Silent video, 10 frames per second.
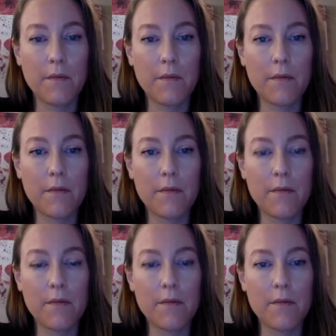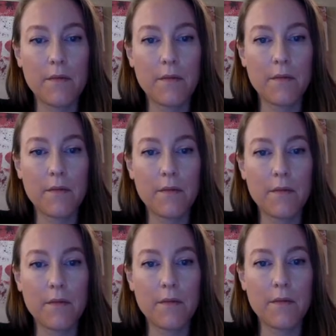
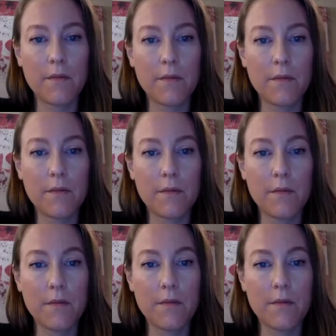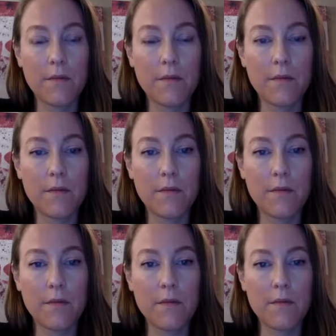
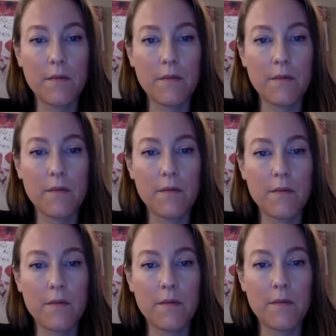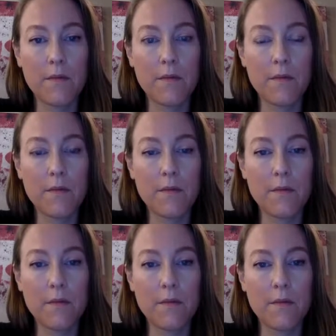
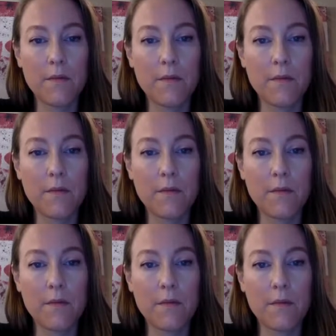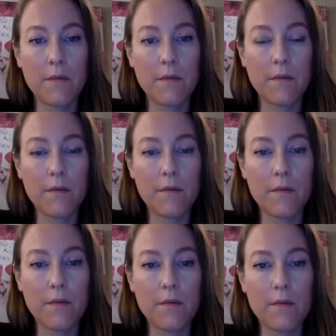
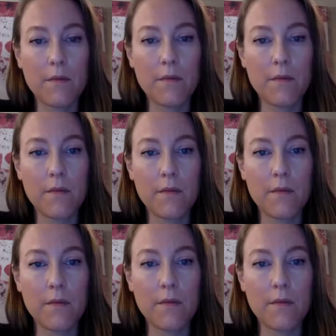No words are spoken by the person on screen.